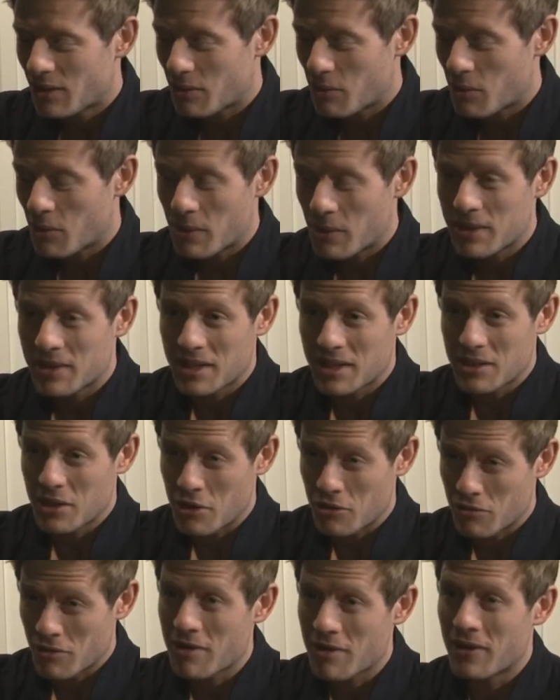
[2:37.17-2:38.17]
what we see as
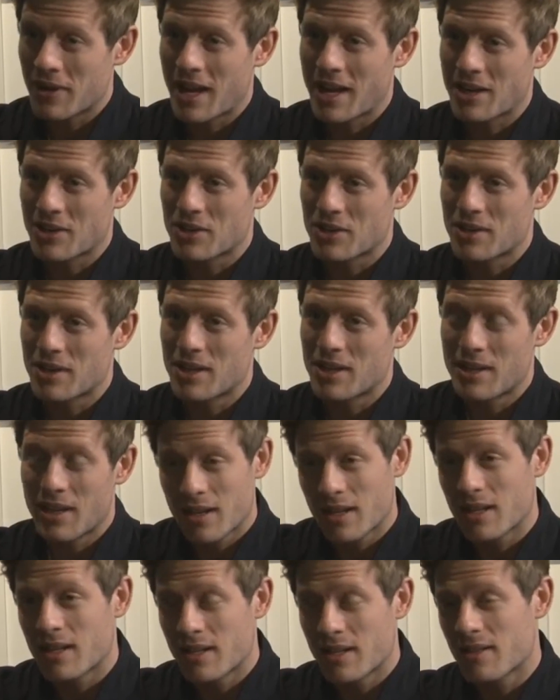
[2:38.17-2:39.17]
horrific action
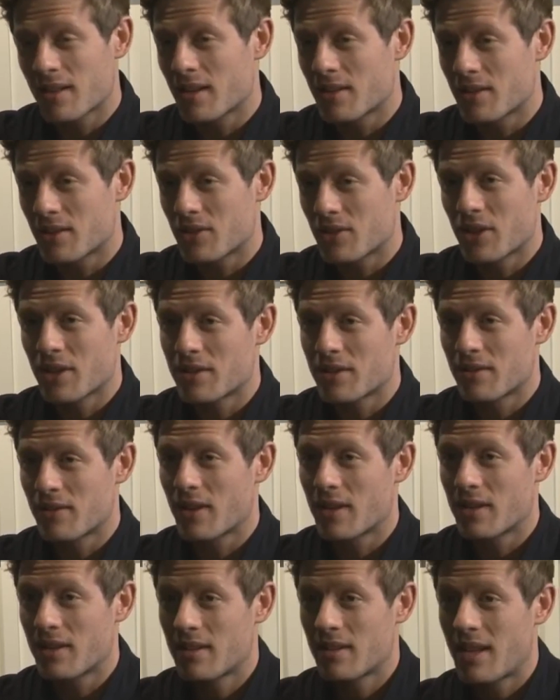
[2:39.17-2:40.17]
in his eyes is
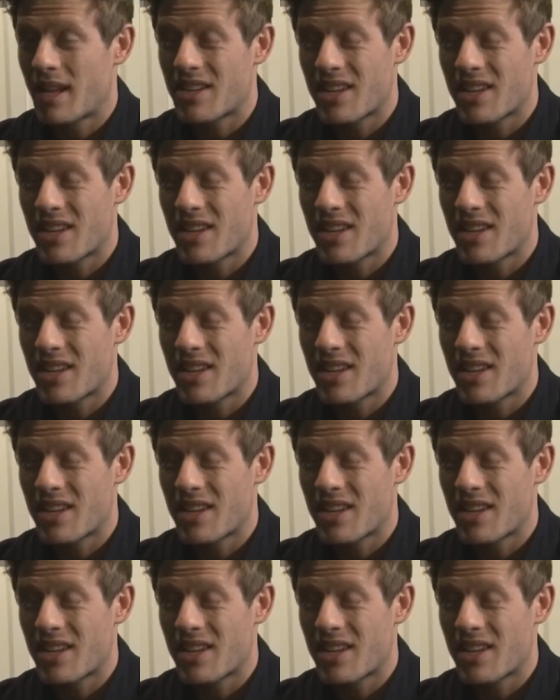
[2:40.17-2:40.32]
justified.